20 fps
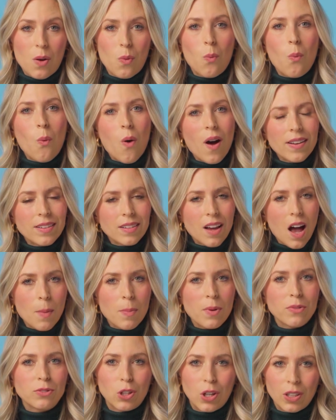1 cup
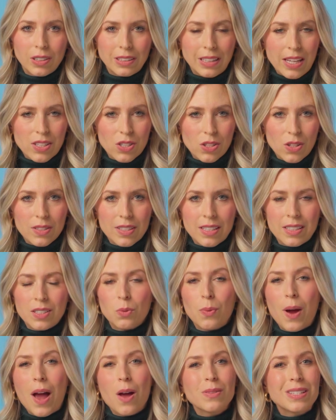of cooked lentils is
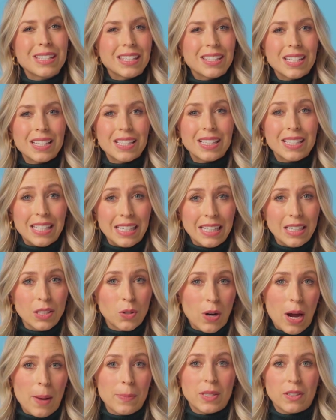around 16
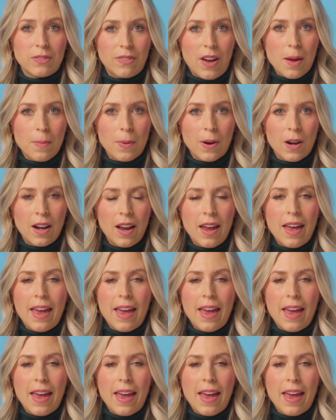grams of fiber,